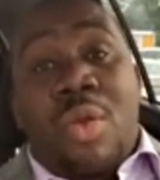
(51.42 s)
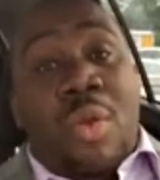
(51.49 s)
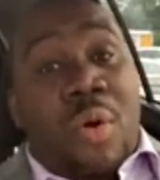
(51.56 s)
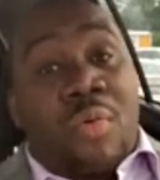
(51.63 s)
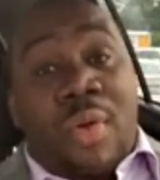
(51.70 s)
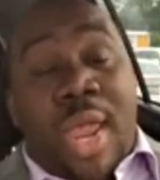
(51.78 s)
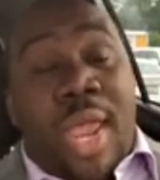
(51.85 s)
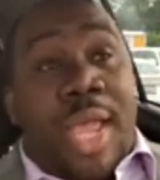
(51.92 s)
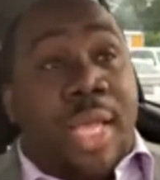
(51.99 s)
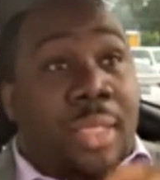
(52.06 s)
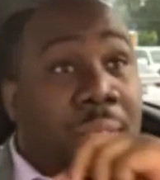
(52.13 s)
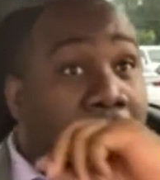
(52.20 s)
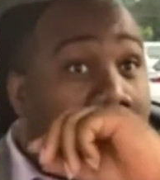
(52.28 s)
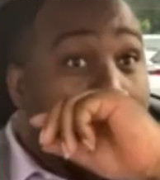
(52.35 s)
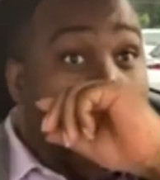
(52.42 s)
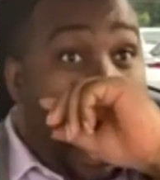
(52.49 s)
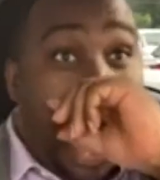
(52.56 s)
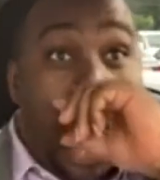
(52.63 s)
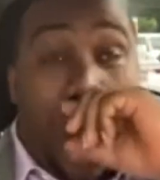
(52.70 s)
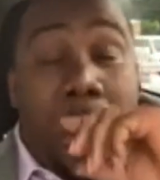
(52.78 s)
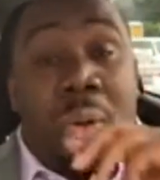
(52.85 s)
No raise,
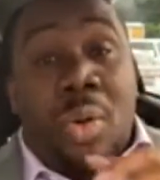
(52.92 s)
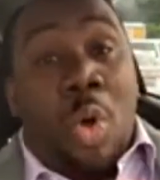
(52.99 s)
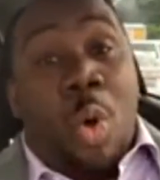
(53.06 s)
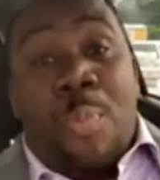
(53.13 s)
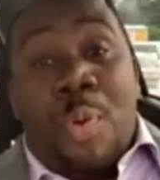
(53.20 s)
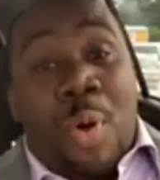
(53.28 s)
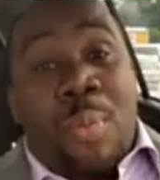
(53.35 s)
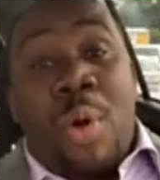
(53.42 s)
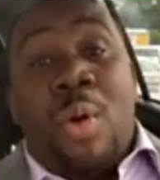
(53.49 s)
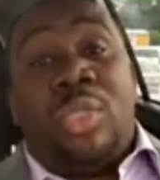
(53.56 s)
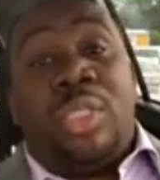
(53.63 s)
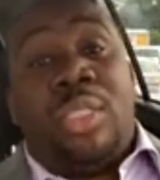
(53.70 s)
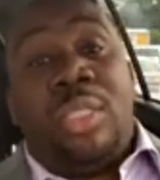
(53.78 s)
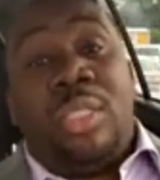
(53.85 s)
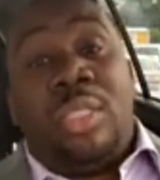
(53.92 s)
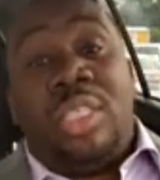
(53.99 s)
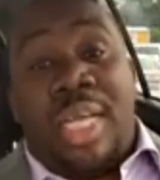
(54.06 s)
no promotion.